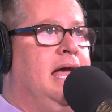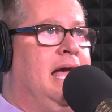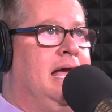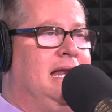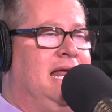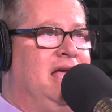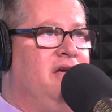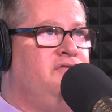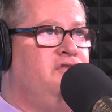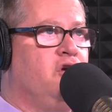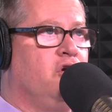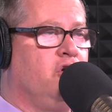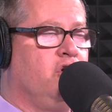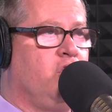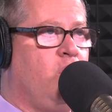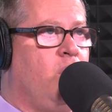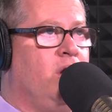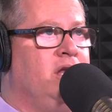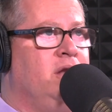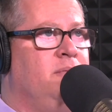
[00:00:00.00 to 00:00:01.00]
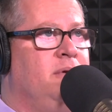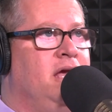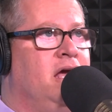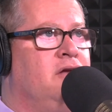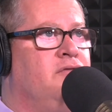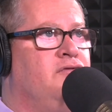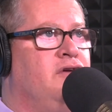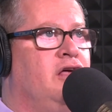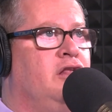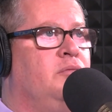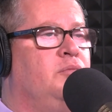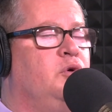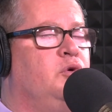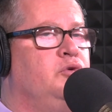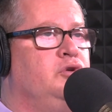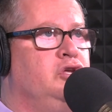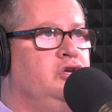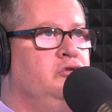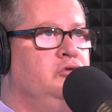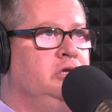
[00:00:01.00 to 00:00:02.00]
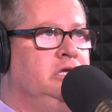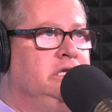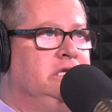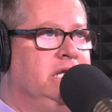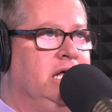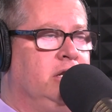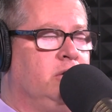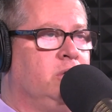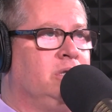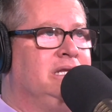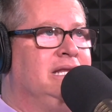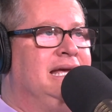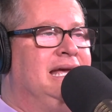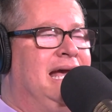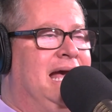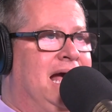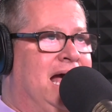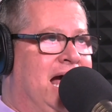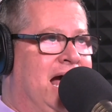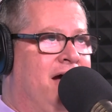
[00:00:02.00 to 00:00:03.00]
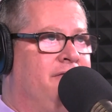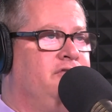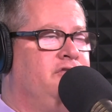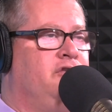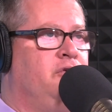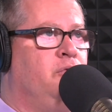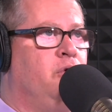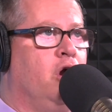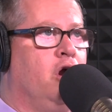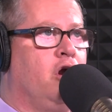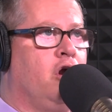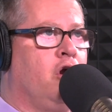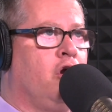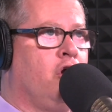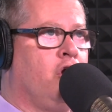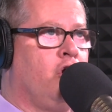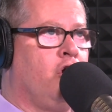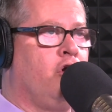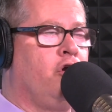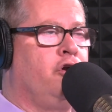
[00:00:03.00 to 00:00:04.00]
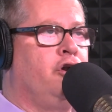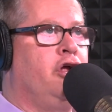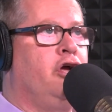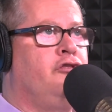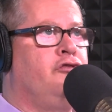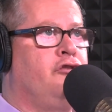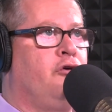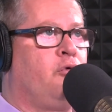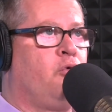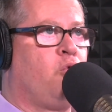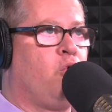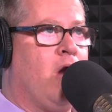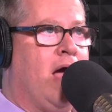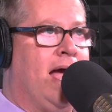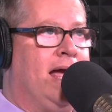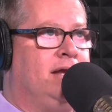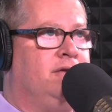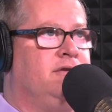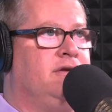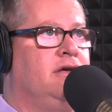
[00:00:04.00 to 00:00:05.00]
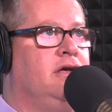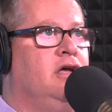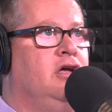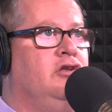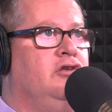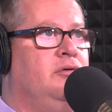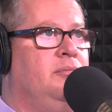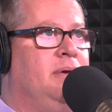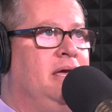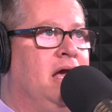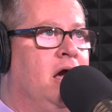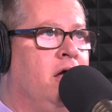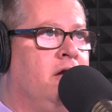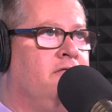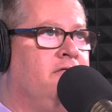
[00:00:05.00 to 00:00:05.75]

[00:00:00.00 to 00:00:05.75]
And if you're going to be unavailable, you literally have to earn the right to be